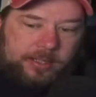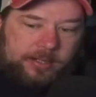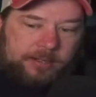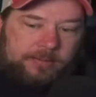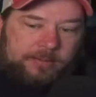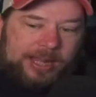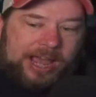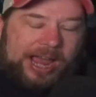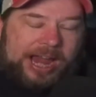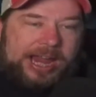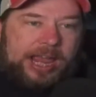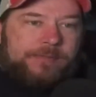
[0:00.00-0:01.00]
you know,
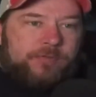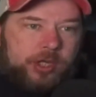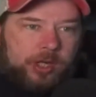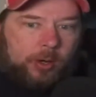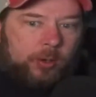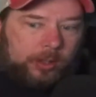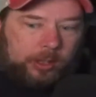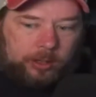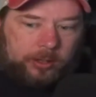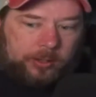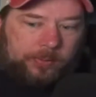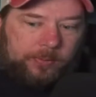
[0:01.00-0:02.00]
I have no
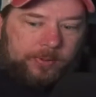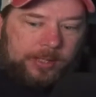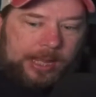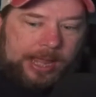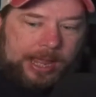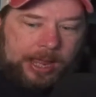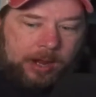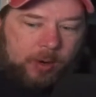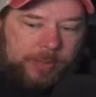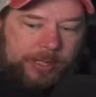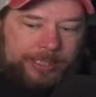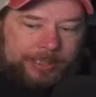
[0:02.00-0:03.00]
clue
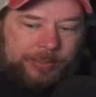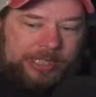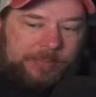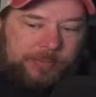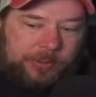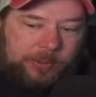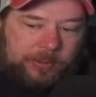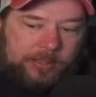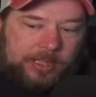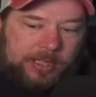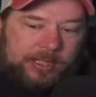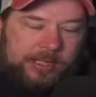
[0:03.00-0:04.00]
how many people